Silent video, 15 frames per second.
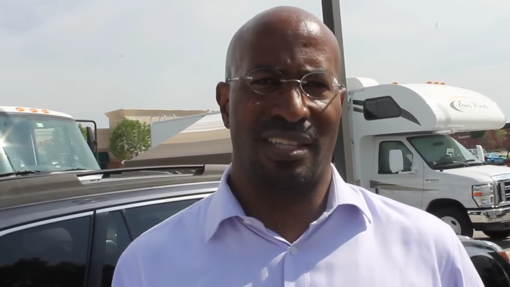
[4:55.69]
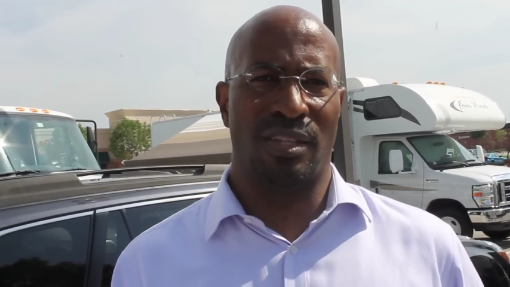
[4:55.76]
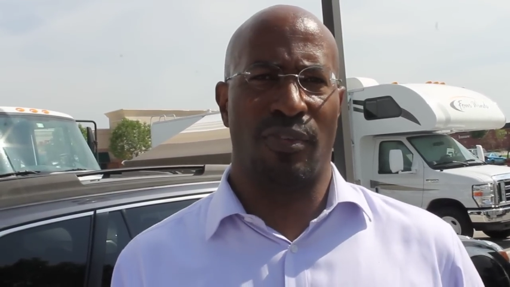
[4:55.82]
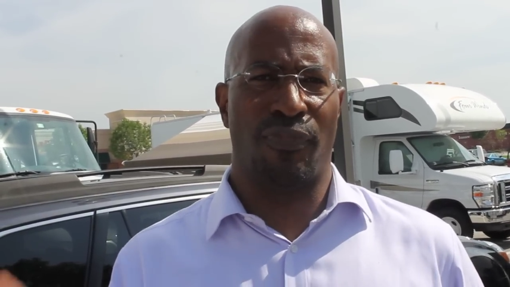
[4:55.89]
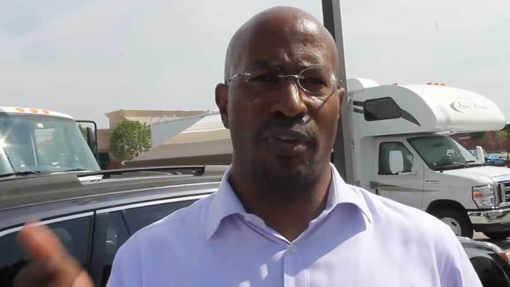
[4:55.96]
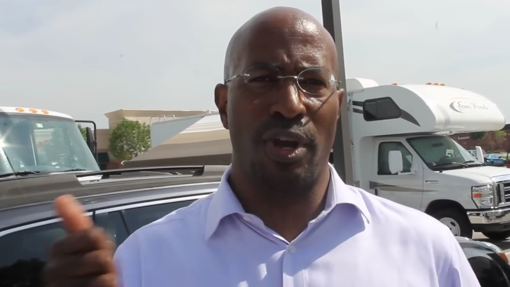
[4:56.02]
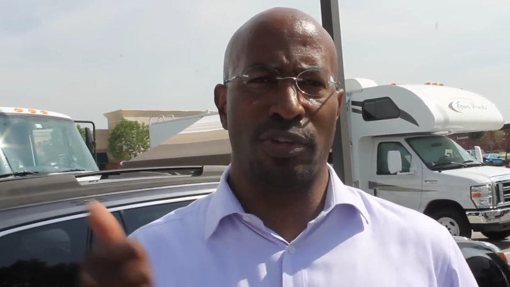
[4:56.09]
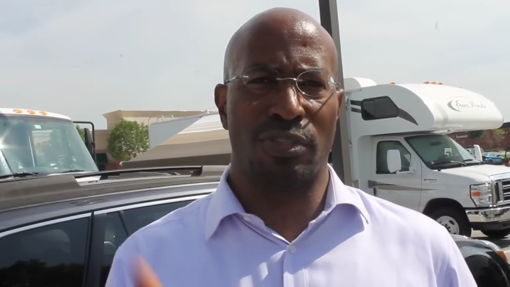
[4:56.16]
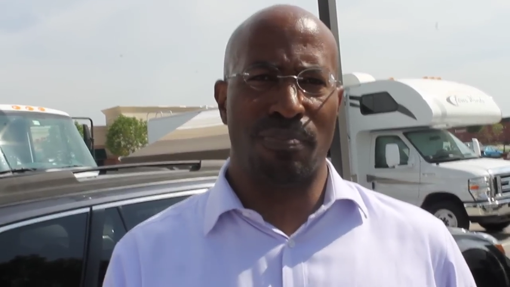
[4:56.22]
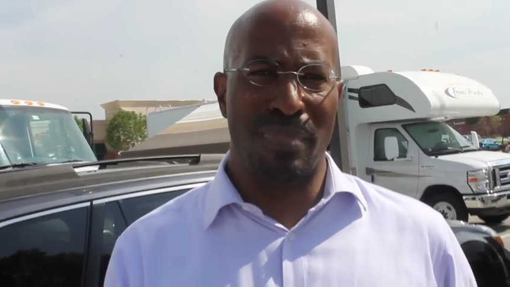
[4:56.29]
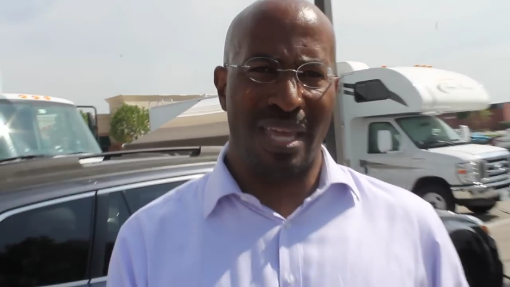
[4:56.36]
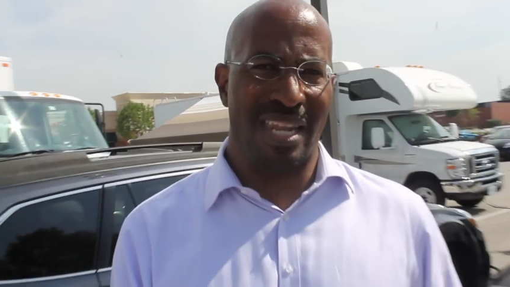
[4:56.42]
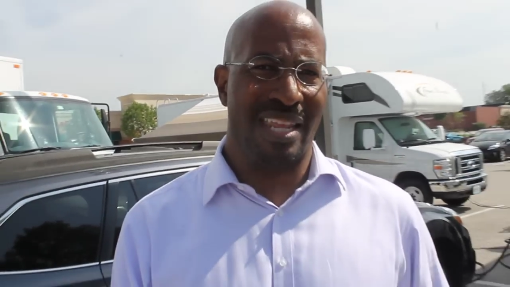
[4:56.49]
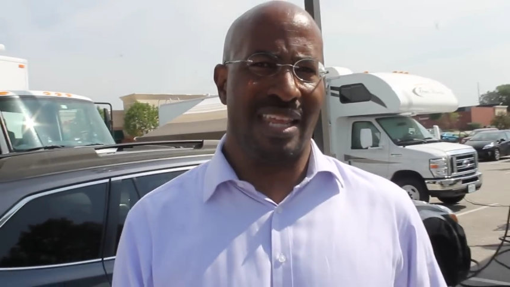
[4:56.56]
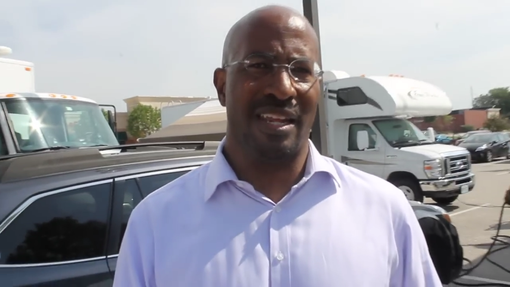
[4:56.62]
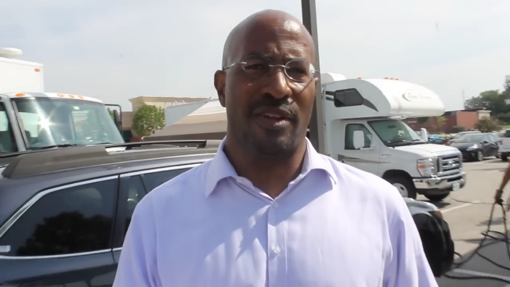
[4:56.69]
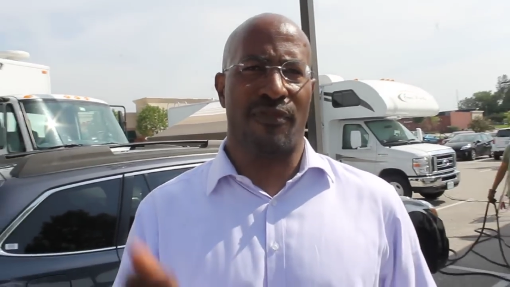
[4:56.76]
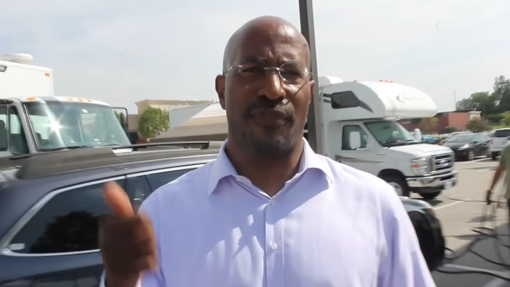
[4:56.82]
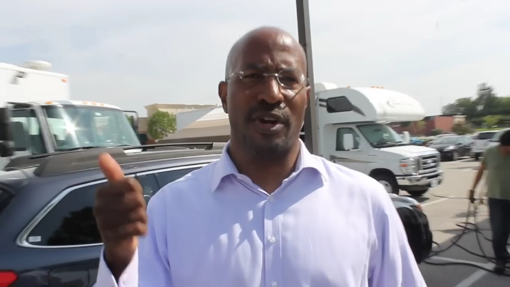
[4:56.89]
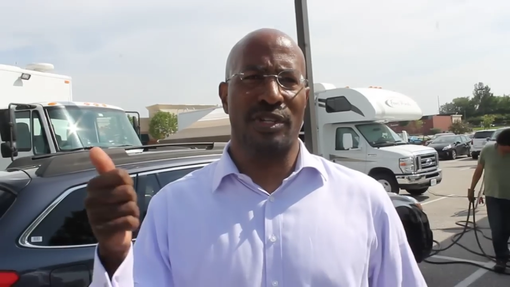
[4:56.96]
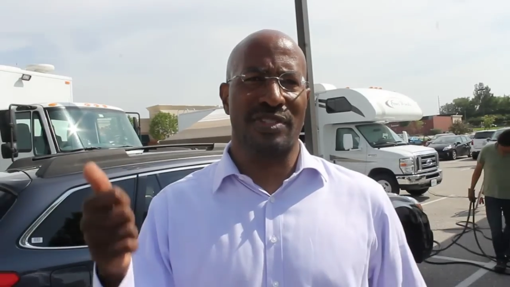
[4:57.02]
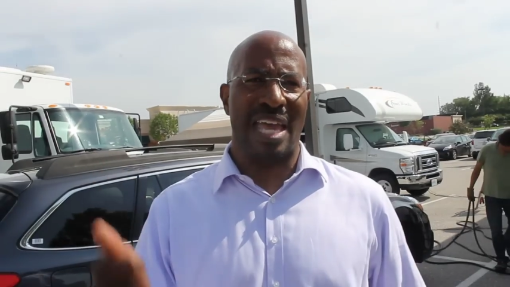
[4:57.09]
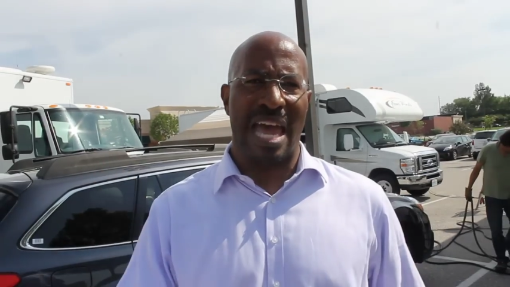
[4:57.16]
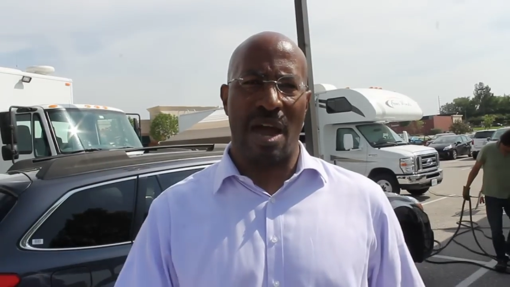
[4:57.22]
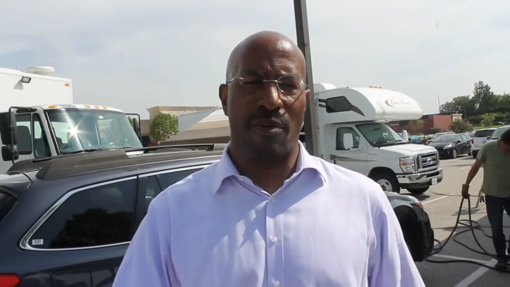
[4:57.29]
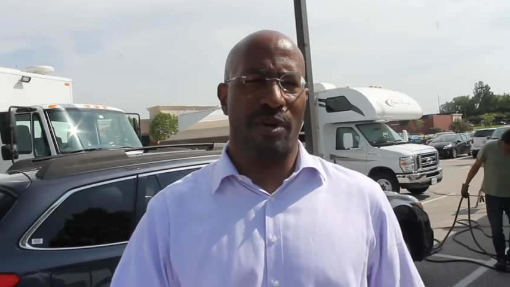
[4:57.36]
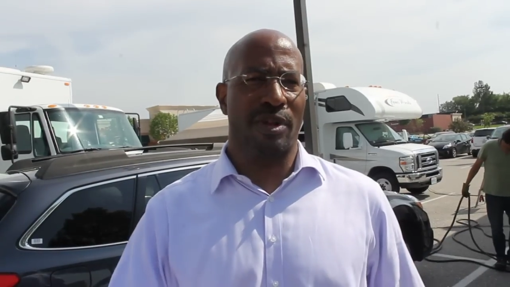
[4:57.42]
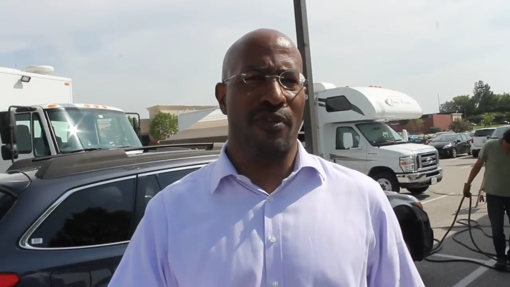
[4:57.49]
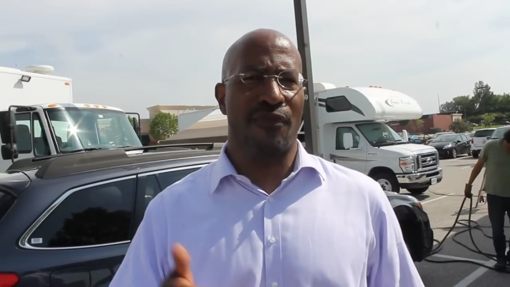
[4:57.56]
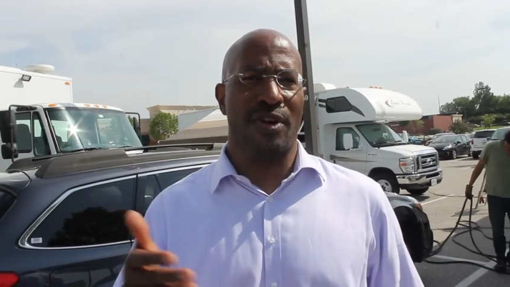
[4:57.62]
in the first minute, in the first
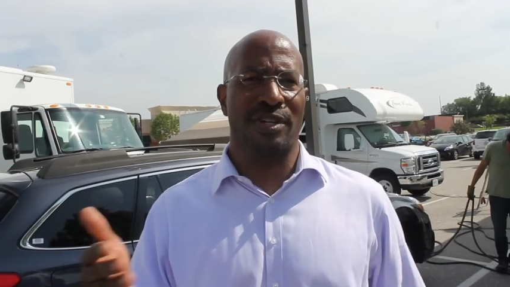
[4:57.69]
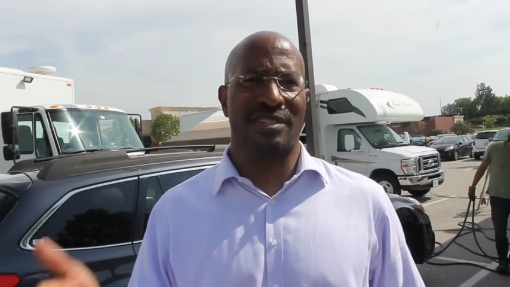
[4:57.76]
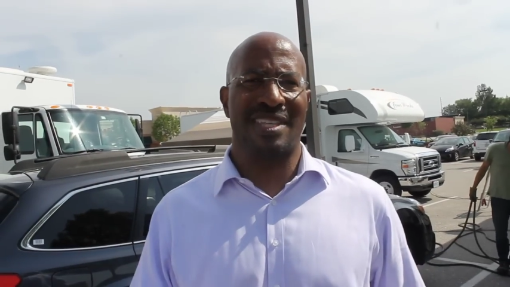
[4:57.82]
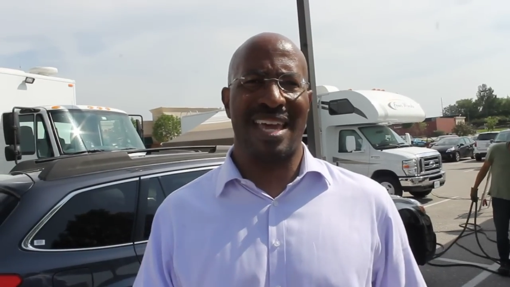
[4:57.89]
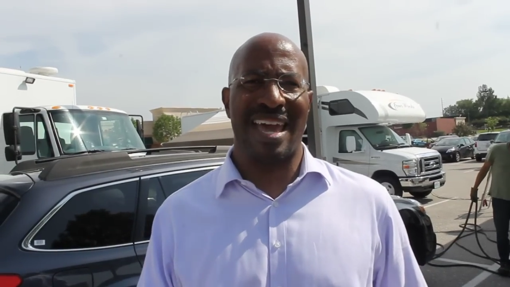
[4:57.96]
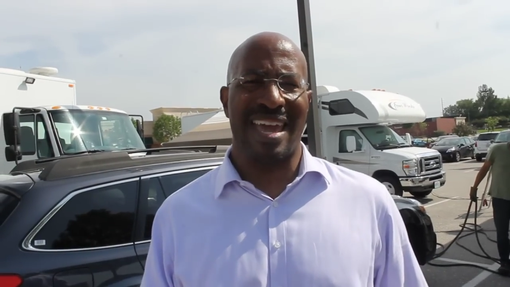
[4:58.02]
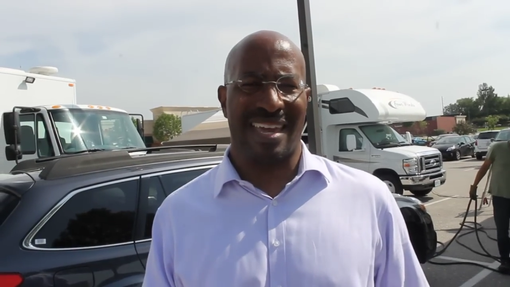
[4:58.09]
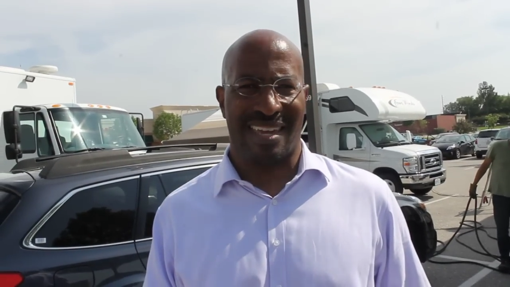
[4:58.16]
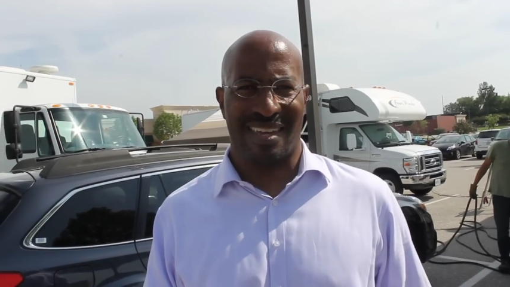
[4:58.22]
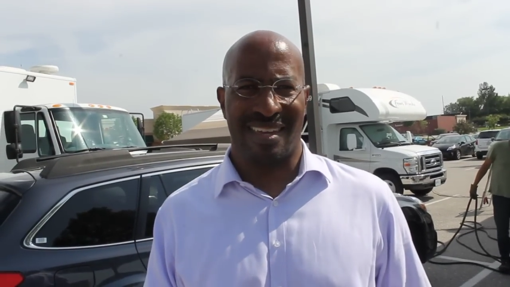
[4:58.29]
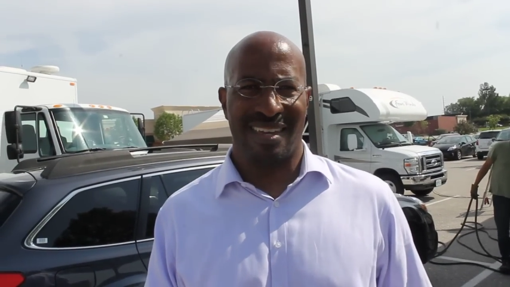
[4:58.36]
hour of the first day,